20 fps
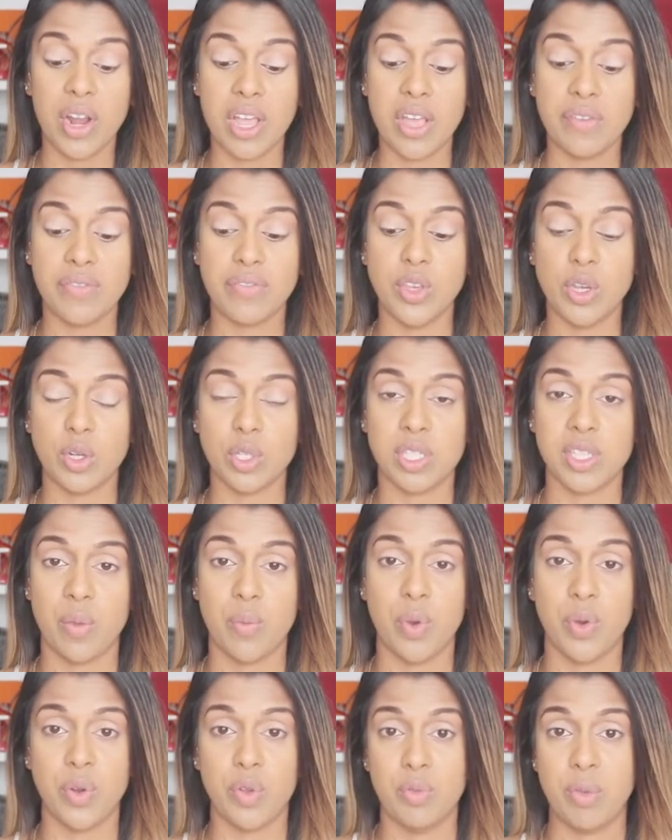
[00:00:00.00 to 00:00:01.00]
if you're
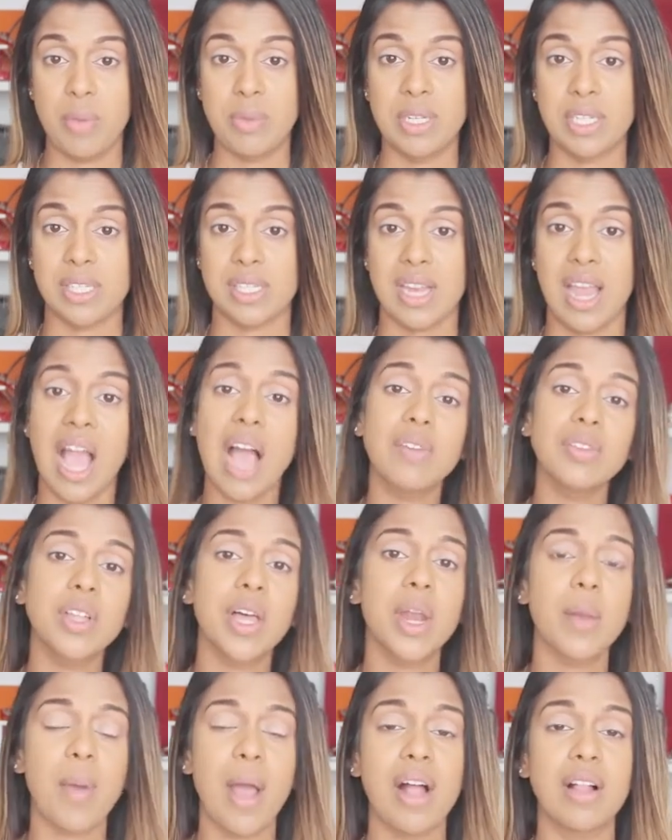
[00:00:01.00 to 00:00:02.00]
someone who maybe doesn't have a
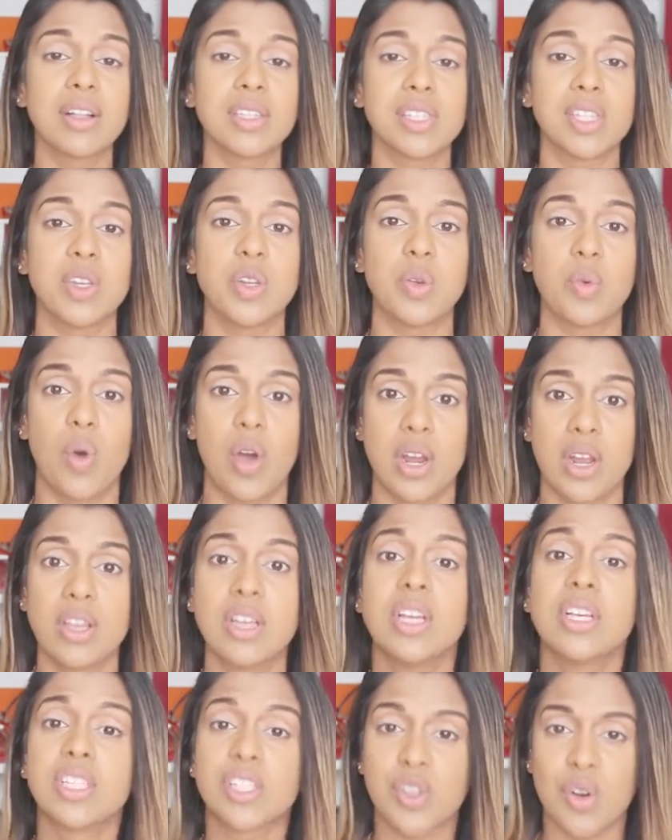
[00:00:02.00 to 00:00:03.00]
lot of palettes and you want to
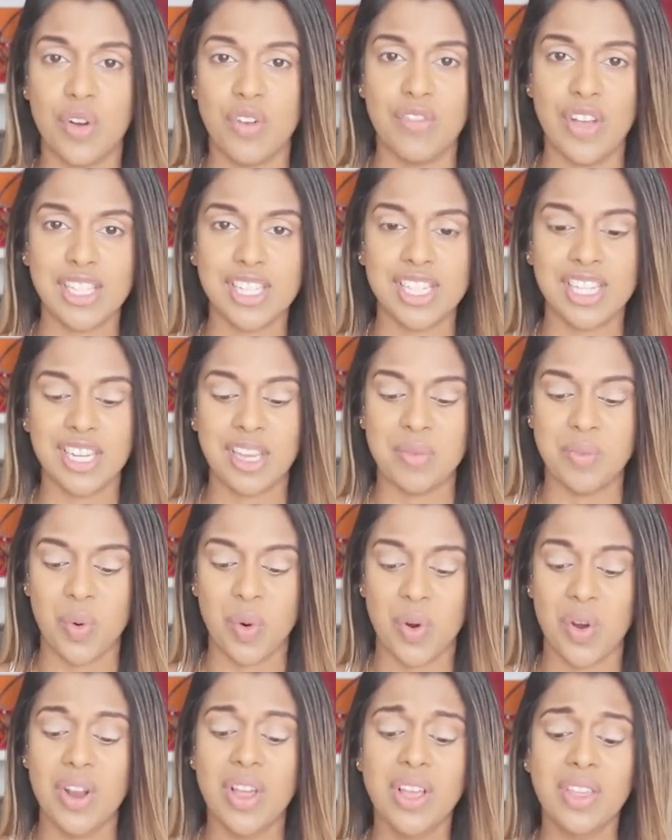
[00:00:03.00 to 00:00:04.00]
start investing in
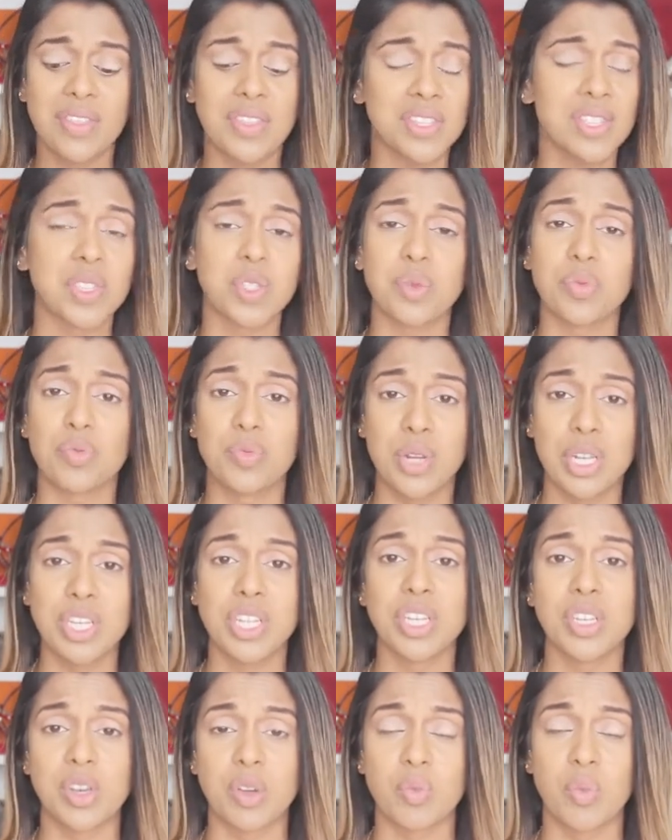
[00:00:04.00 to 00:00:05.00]
more, this is a
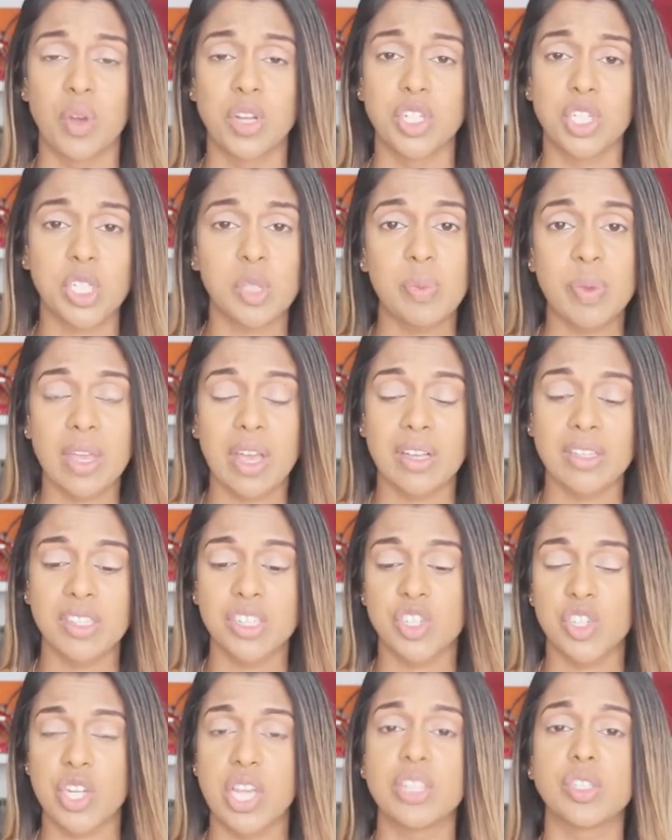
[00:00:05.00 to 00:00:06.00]
really good one just because
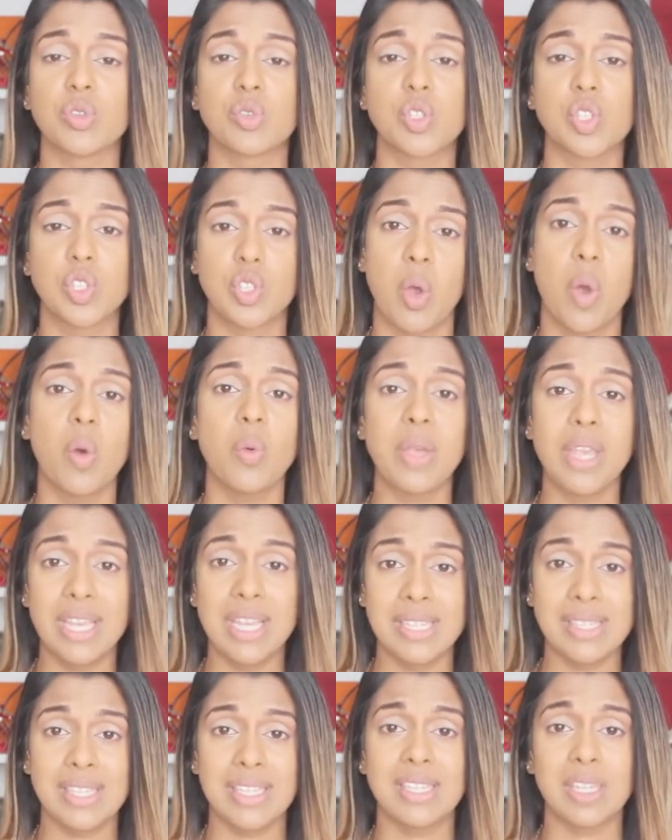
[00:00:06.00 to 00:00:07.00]
the shades are so
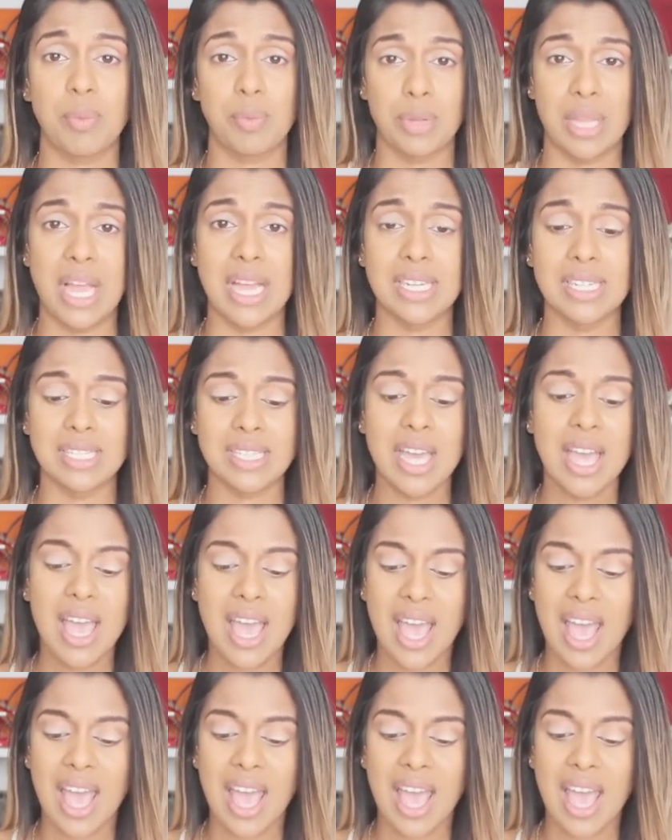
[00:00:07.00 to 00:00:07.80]
easy to blend.